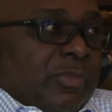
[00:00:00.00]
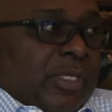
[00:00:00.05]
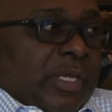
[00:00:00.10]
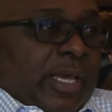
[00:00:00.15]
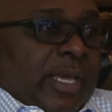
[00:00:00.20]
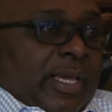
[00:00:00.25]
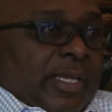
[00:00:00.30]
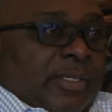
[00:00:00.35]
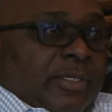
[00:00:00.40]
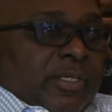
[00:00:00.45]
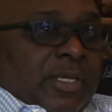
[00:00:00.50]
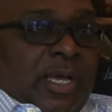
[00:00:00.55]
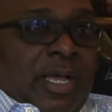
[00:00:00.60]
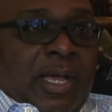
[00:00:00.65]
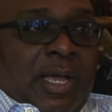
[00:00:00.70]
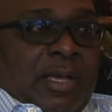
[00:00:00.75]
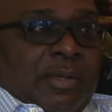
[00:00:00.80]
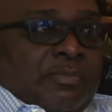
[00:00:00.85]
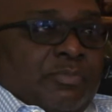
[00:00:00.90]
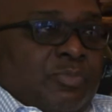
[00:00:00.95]
And
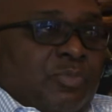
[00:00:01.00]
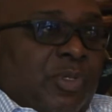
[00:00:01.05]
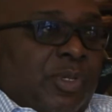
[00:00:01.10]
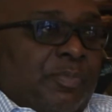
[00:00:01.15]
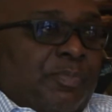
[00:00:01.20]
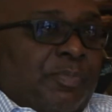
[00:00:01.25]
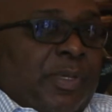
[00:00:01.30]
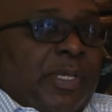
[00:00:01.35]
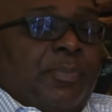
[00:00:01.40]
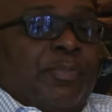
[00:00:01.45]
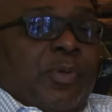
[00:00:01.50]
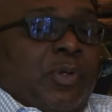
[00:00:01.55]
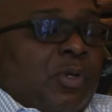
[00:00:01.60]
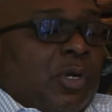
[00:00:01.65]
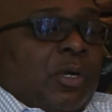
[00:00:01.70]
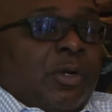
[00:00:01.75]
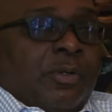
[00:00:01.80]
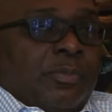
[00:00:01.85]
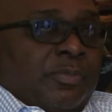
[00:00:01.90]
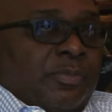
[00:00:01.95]
people
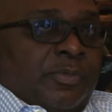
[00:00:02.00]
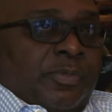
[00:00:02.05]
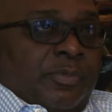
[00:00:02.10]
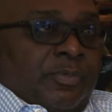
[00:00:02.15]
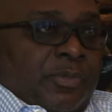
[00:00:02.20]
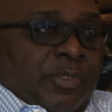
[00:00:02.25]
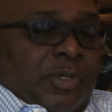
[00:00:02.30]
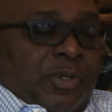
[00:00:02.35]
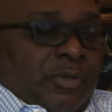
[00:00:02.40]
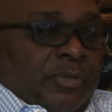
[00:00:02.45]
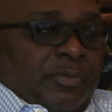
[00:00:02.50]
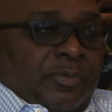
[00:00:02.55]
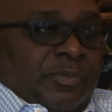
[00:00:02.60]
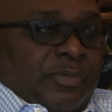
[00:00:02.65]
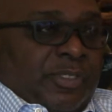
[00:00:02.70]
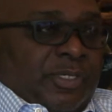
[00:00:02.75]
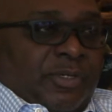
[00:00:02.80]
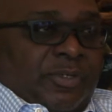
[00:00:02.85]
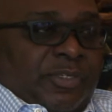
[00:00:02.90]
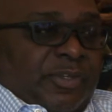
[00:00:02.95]
are,
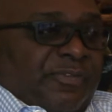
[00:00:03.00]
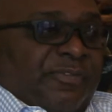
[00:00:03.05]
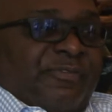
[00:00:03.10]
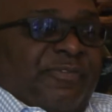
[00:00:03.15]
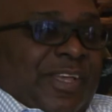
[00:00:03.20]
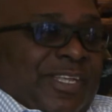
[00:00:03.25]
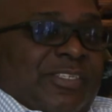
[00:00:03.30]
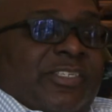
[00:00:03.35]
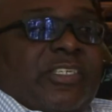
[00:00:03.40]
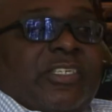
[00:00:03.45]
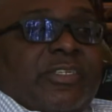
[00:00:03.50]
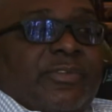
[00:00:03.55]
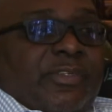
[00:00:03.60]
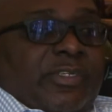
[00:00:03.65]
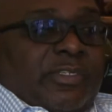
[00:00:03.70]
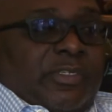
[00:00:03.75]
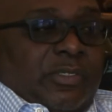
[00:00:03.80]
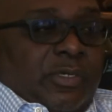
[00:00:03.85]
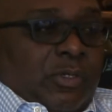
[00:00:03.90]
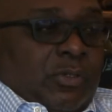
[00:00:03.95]
their
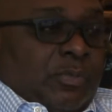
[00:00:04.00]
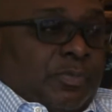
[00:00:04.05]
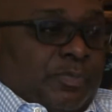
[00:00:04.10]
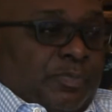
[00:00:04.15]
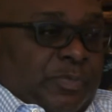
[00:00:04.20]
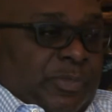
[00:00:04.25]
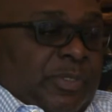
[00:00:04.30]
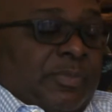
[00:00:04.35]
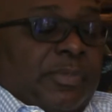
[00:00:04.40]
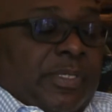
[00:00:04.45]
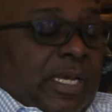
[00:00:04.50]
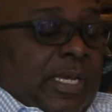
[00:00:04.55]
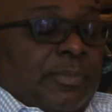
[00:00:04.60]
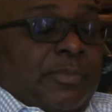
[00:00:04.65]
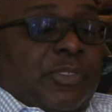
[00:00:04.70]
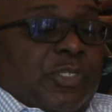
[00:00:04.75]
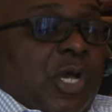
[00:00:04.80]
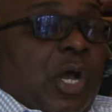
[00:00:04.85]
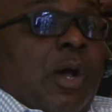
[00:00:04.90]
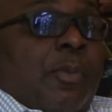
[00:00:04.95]
defenses are
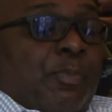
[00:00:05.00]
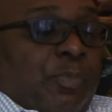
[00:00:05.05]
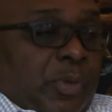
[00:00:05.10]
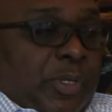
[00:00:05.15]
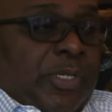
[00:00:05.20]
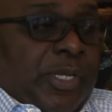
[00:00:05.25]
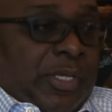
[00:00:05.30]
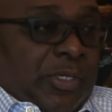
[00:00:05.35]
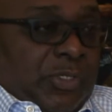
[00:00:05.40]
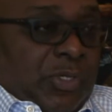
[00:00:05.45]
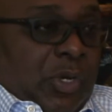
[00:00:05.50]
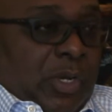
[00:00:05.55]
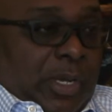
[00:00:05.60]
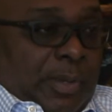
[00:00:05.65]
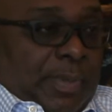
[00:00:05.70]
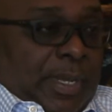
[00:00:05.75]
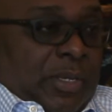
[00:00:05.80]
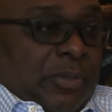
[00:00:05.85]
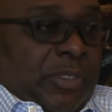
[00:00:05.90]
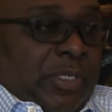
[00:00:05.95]
sometimes up when they talk
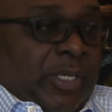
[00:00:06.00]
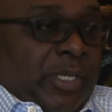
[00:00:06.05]
about